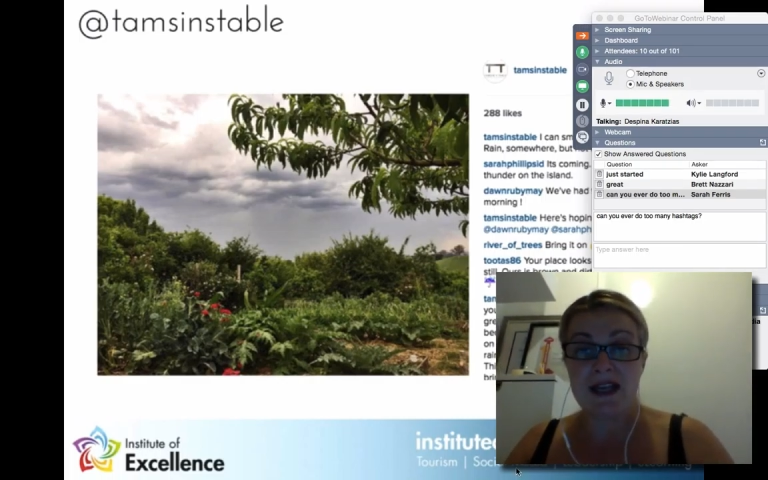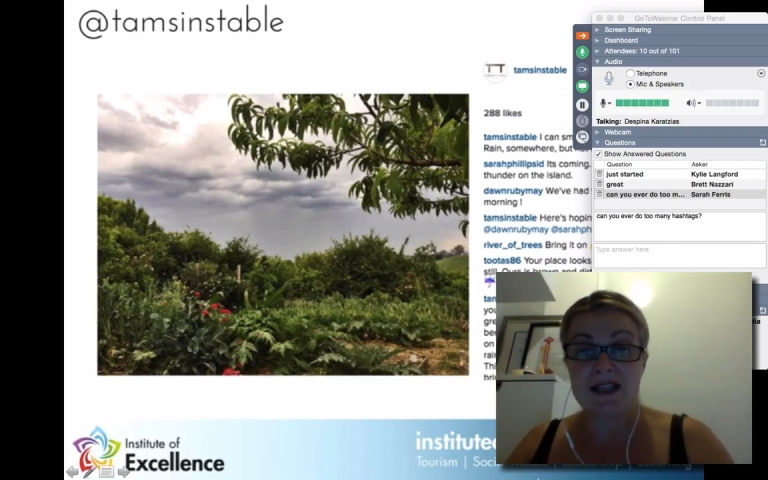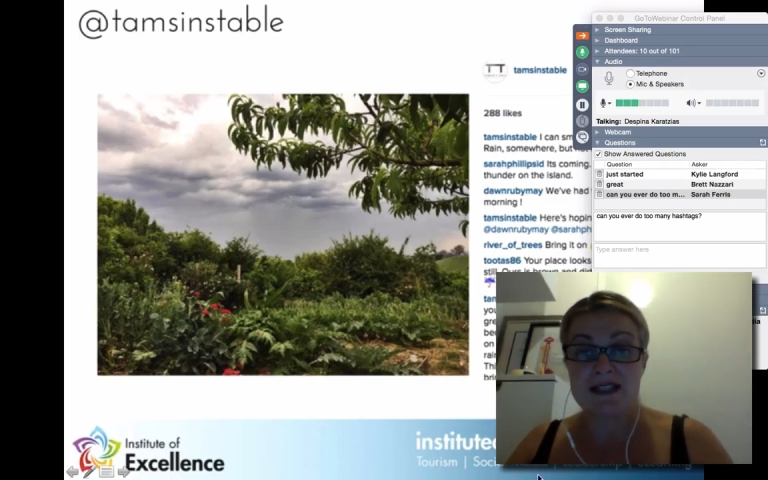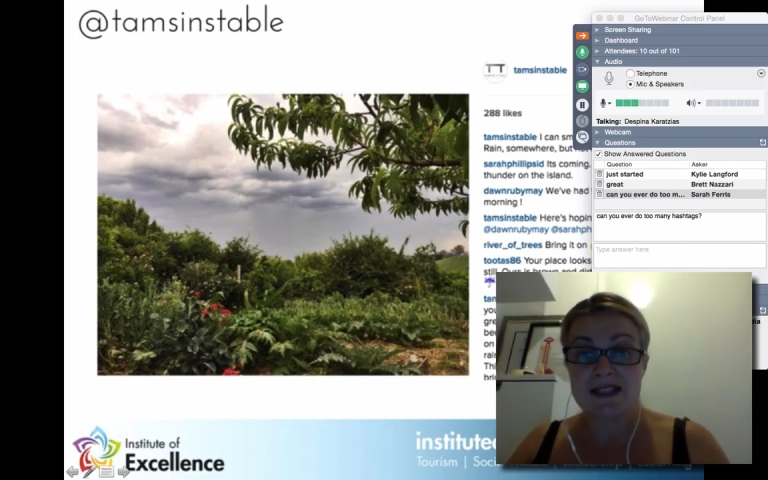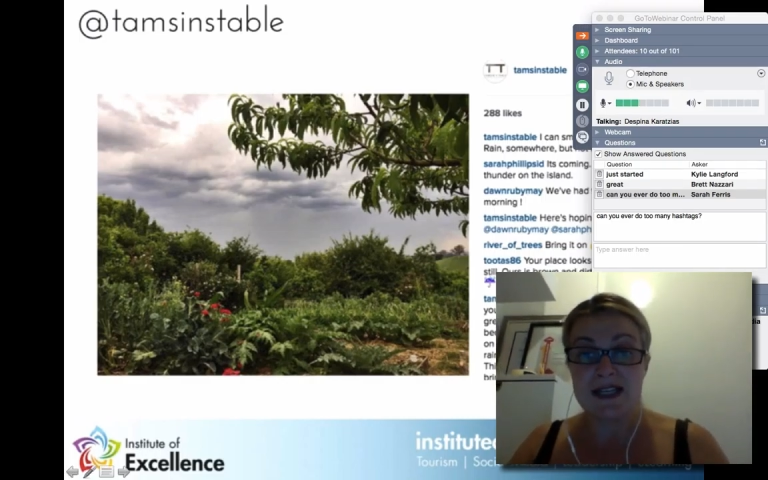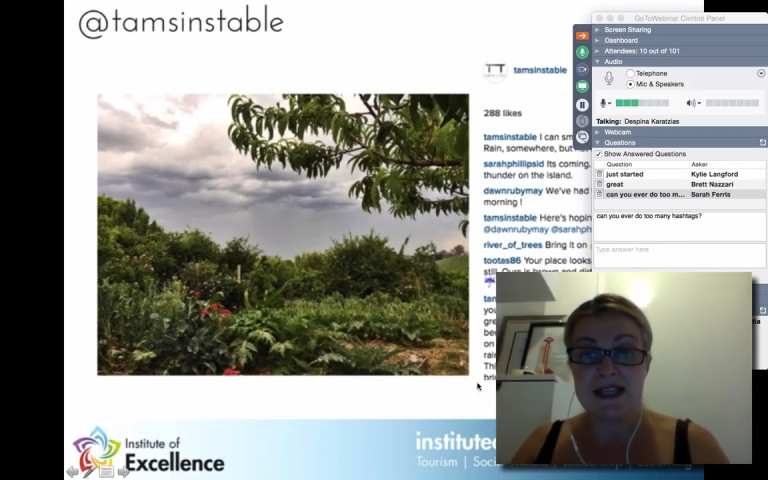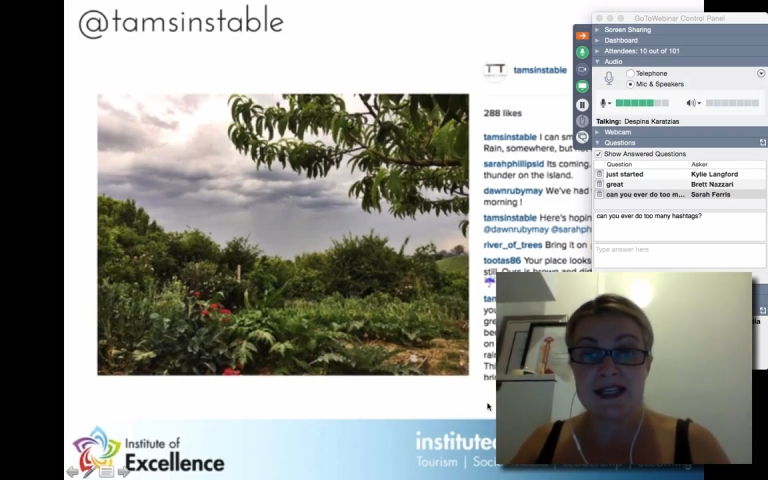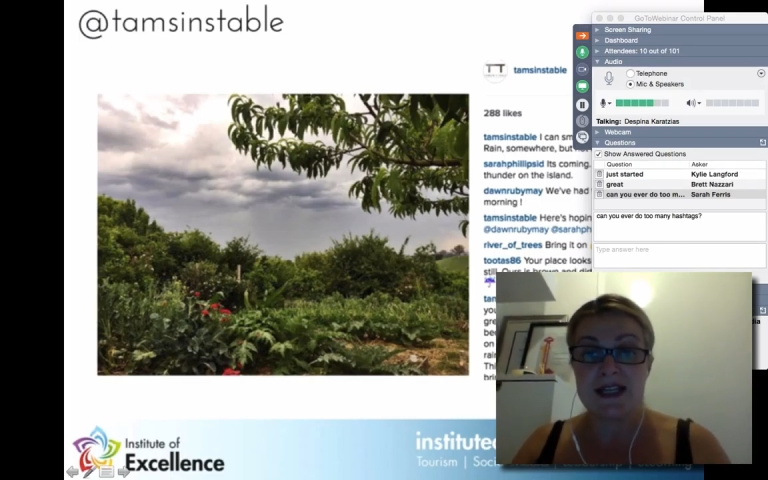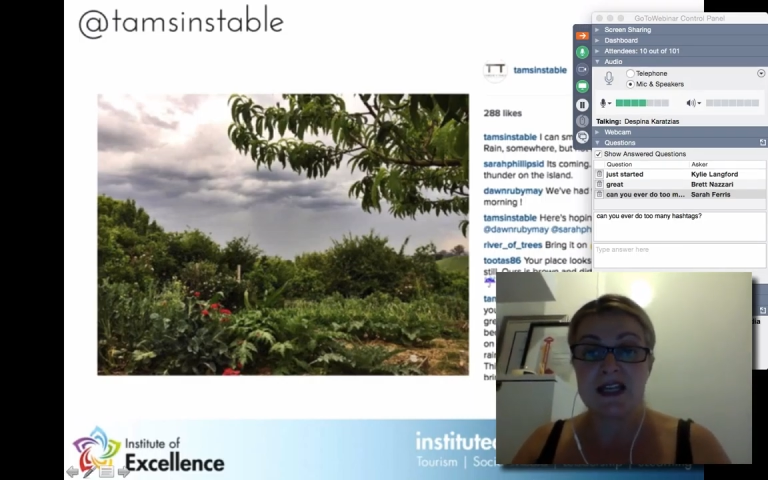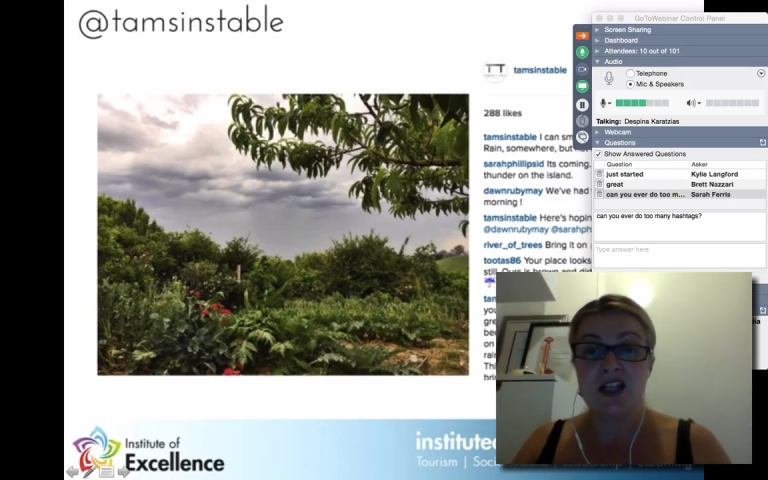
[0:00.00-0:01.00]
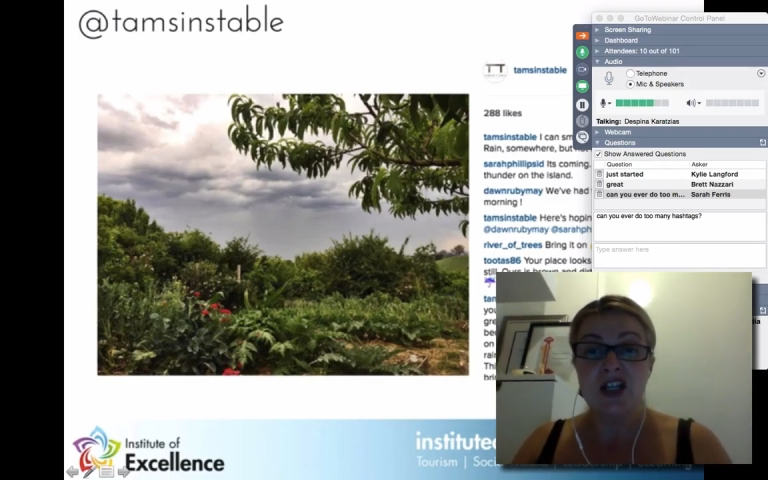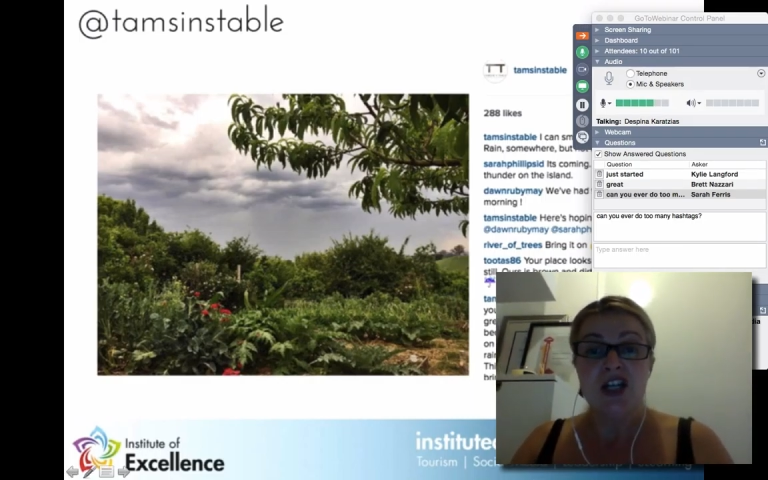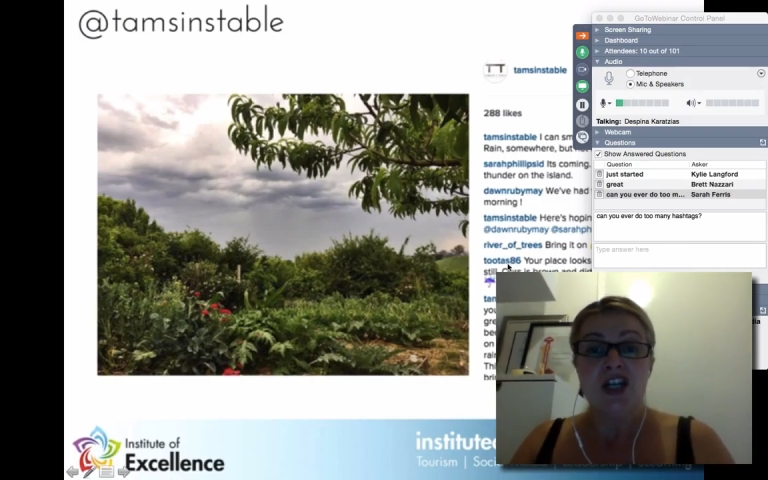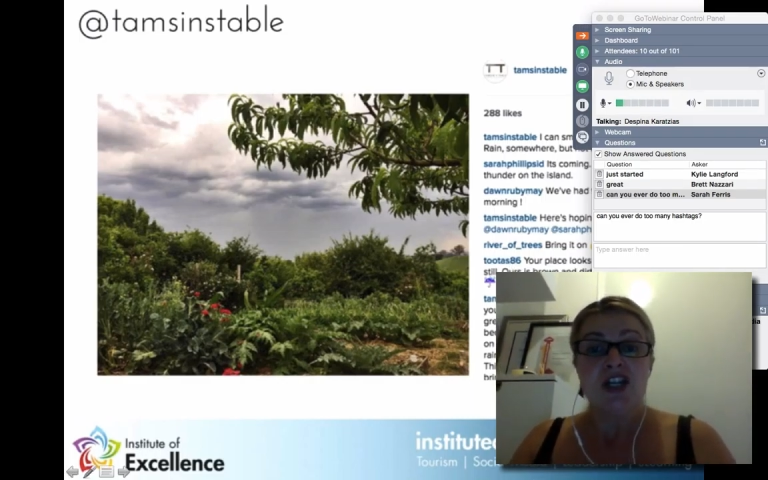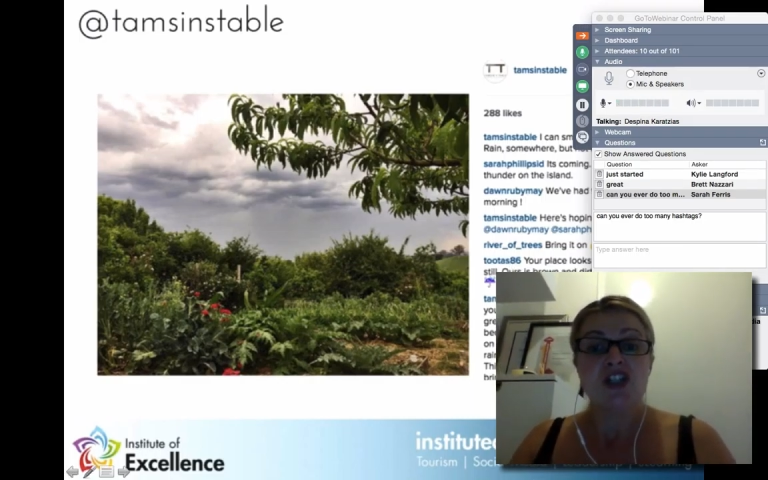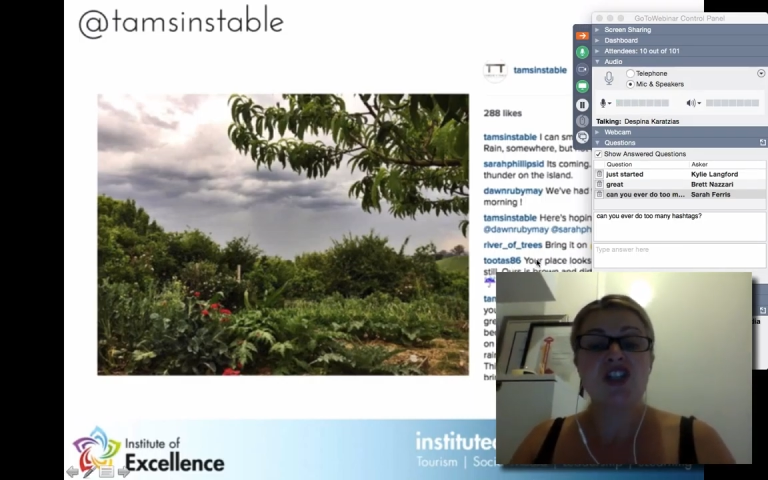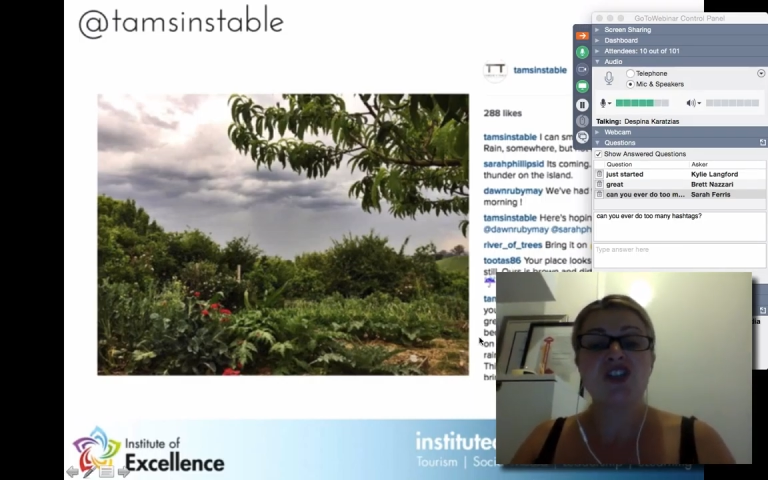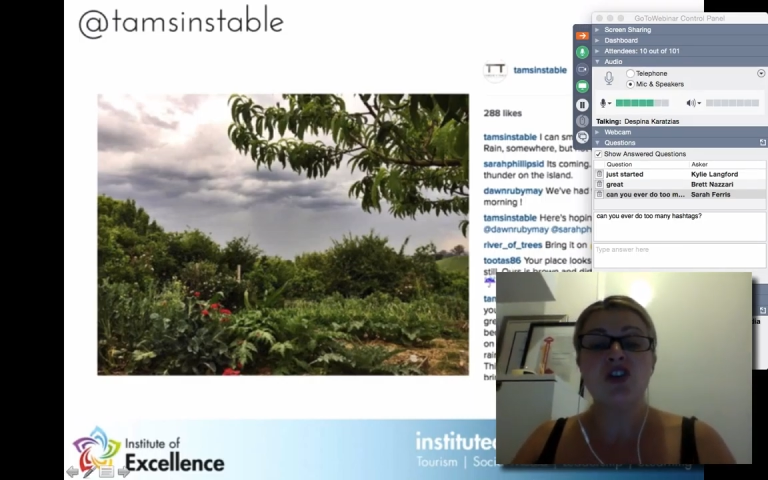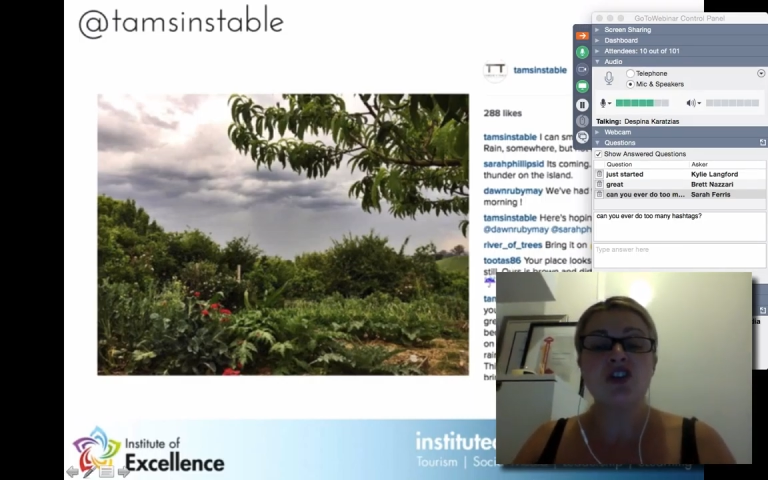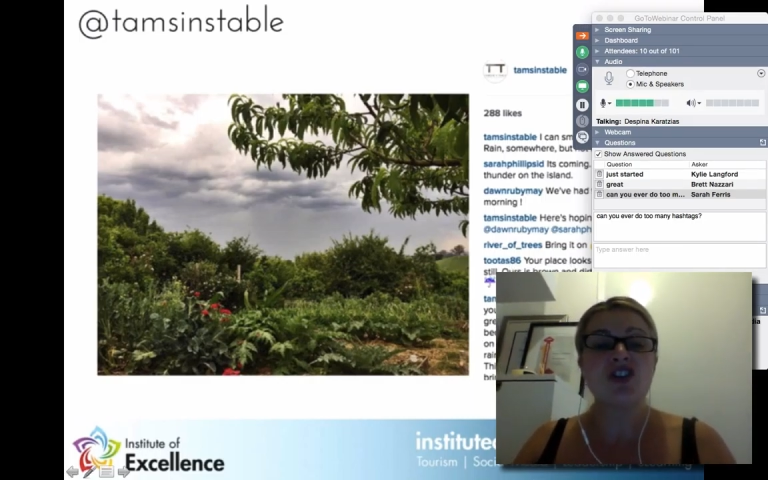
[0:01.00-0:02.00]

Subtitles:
And see here, she's not